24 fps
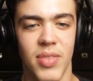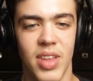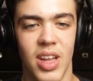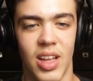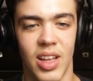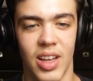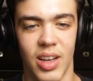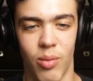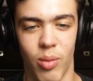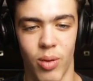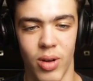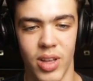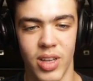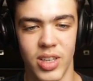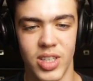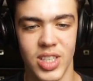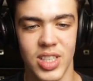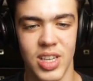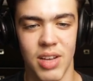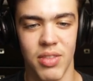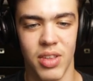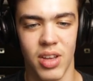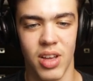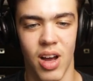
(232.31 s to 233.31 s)
like where they
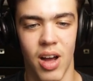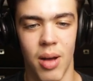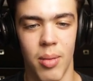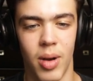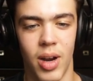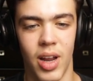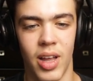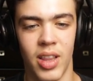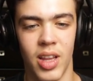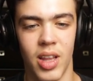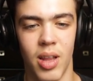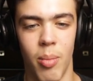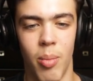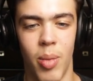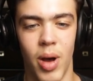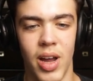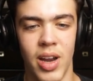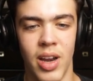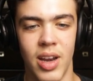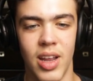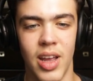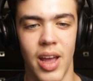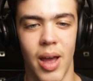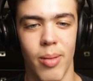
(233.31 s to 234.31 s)
just have the comment and then the
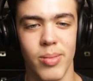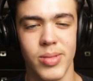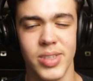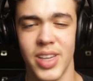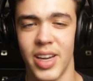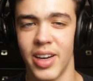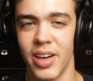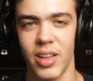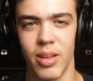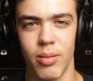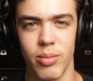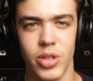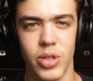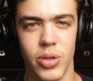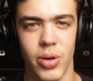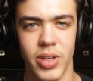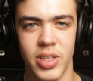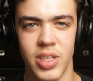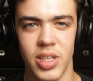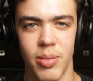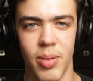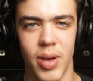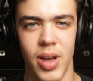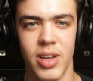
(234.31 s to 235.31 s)
button DM sending them straight
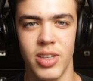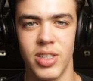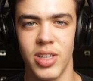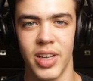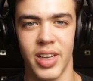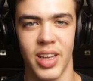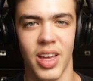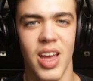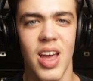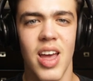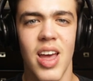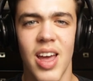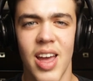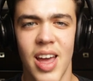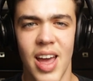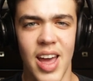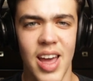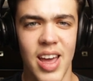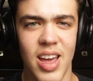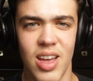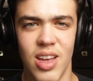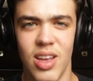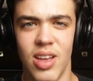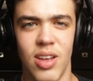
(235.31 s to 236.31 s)
to the page, like,
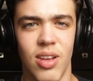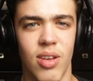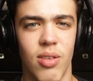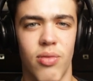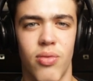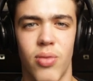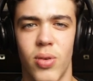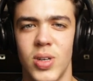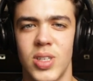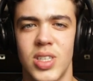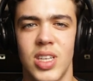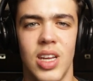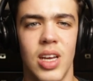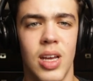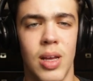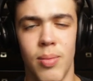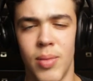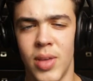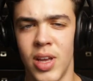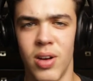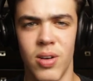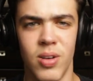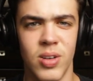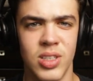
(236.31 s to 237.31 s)
hey, first name,
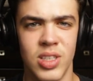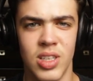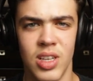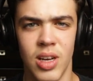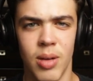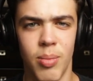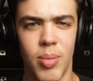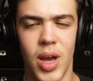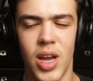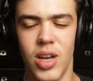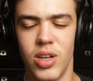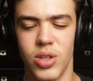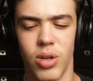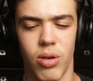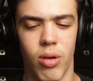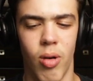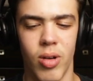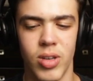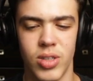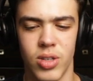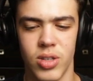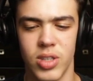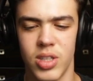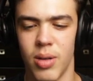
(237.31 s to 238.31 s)
here's the page
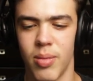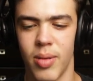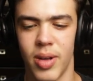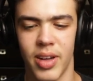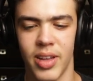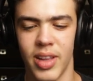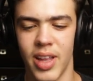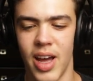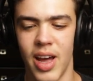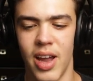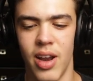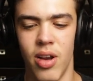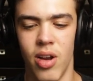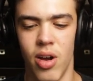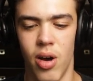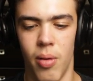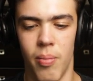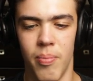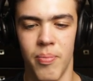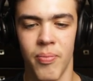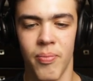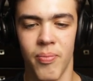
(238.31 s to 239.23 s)
request or something like that. No.